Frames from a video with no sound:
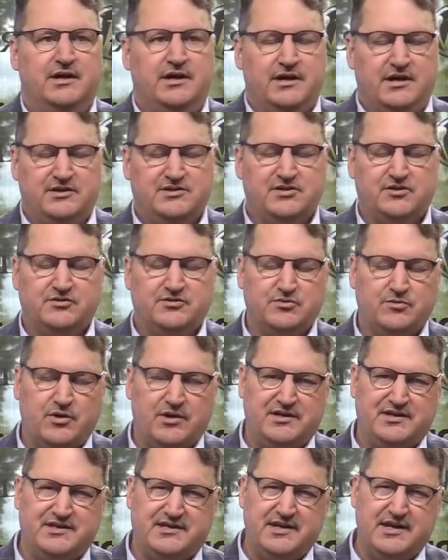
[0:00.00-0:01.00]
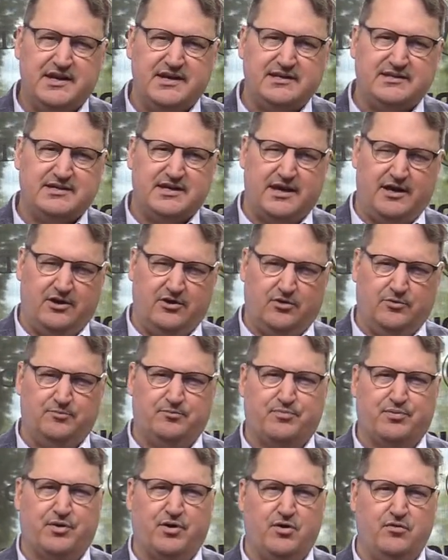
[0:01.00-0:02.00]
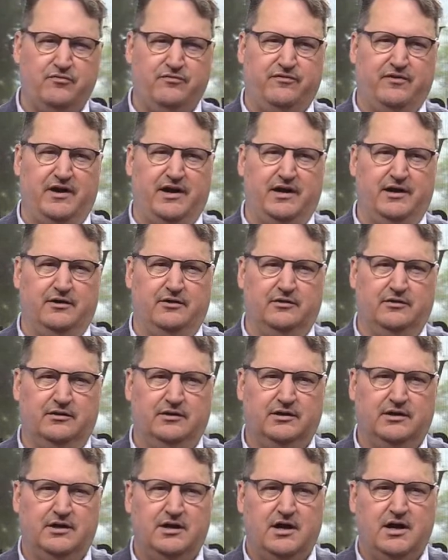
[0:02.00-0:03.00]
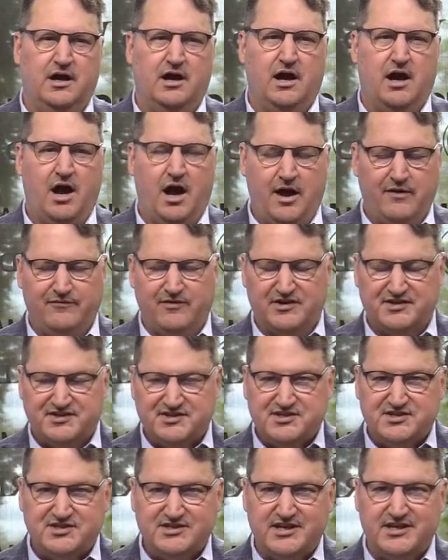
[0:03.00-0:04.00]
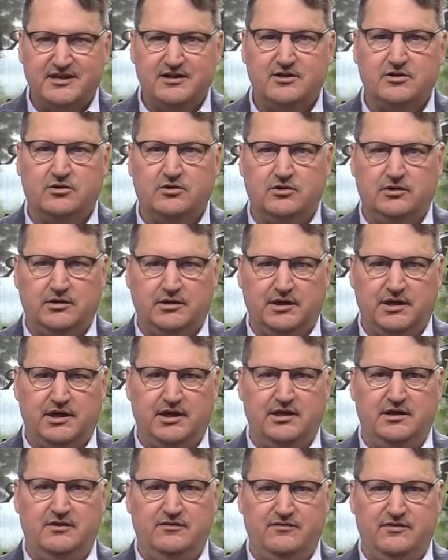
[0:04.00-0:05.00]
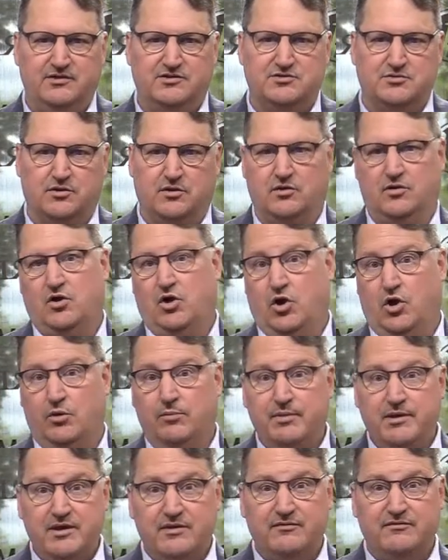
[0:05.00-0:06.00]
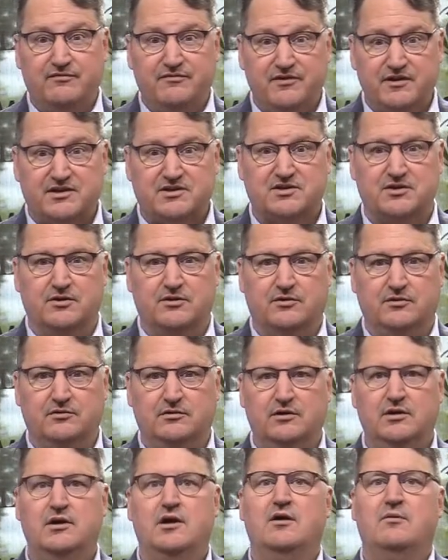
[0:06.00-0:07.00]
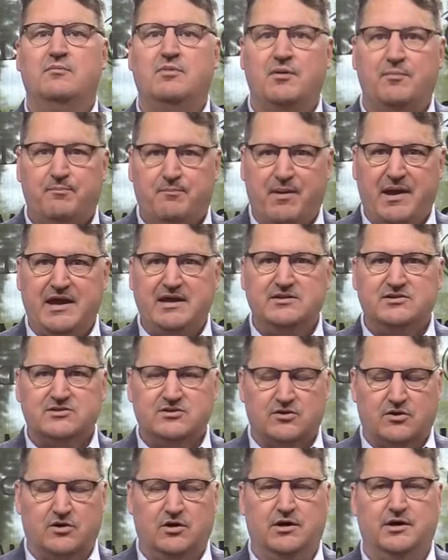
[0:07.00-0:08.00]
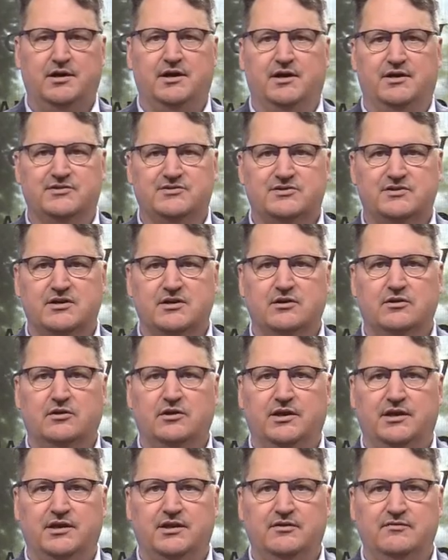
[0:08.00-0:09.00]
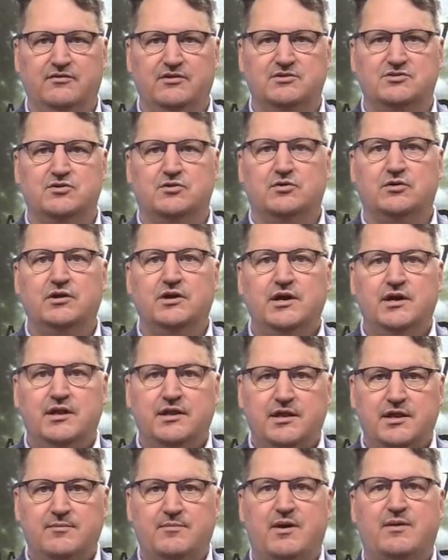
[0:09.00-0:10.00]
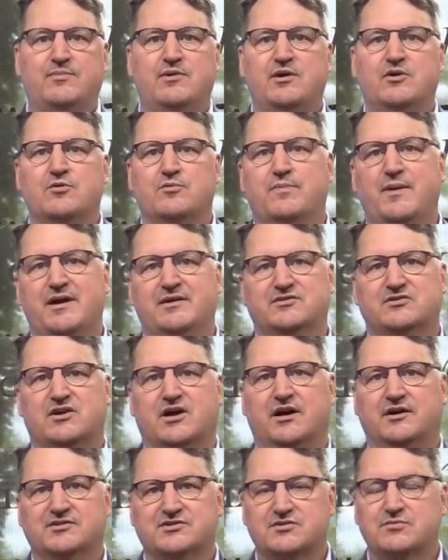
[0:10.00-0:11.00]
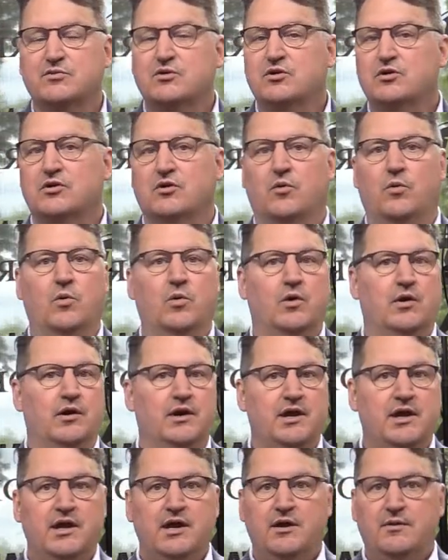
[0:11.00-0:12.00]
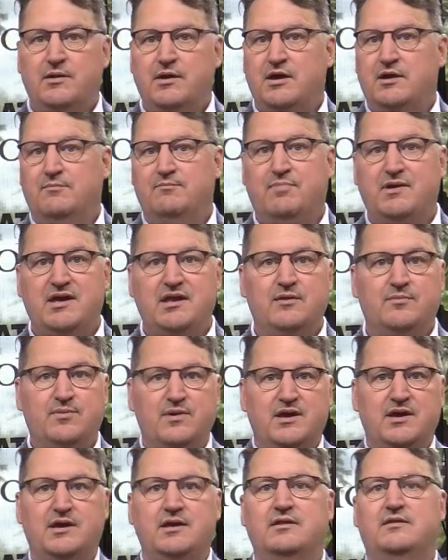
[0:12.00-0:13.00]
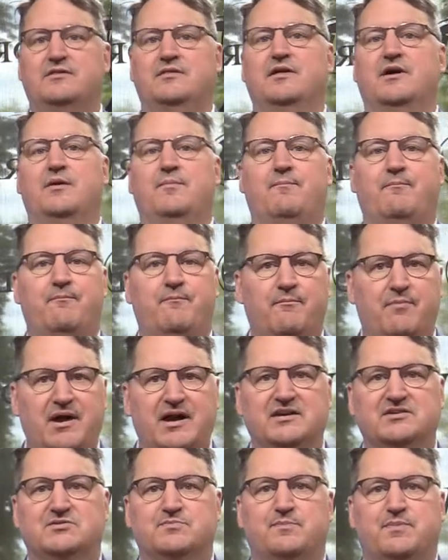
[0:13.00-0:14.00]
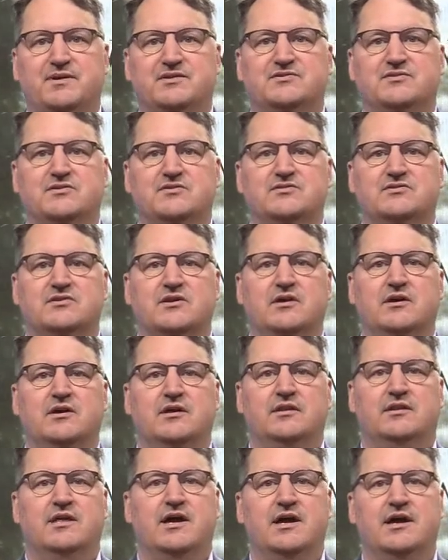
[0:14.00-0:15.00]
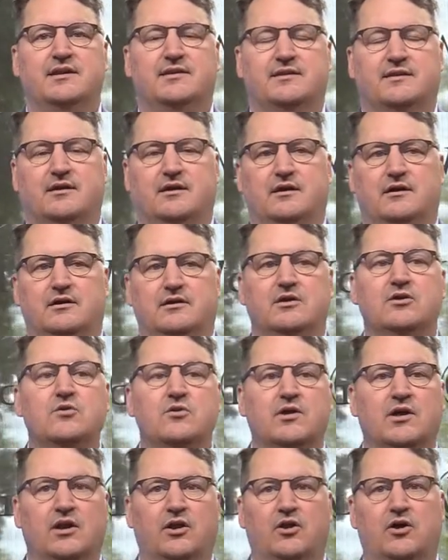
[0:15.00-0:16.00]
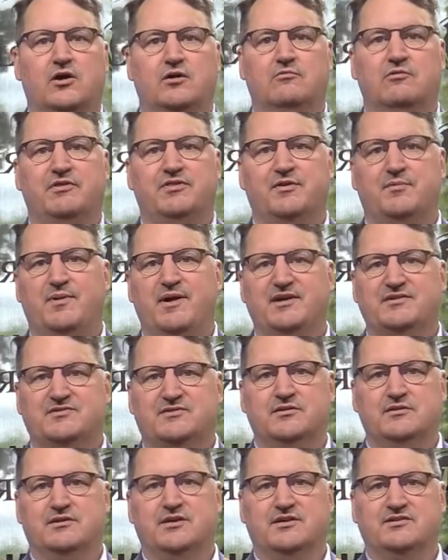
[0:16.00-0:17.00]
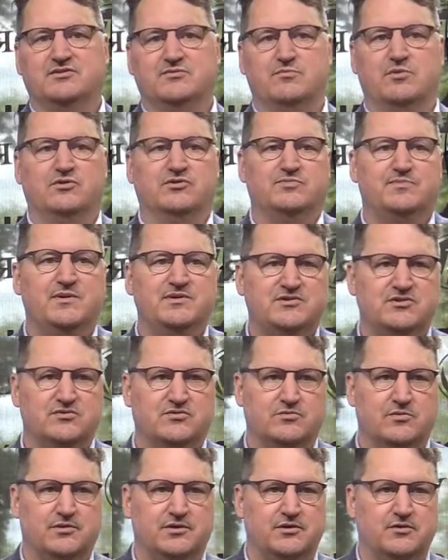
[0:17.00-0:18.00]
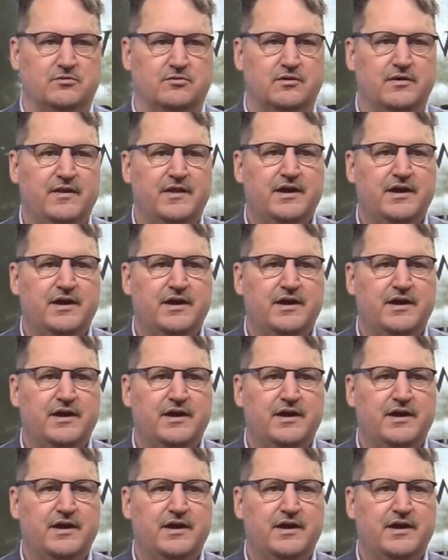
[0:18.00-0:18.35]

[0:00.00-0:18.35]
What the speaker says: It's also a detailed profile of a single individual, albeit fictional, but based on a single individual that may be your best customer, or in B2B, the best business that you get along with the best and does the most business with you.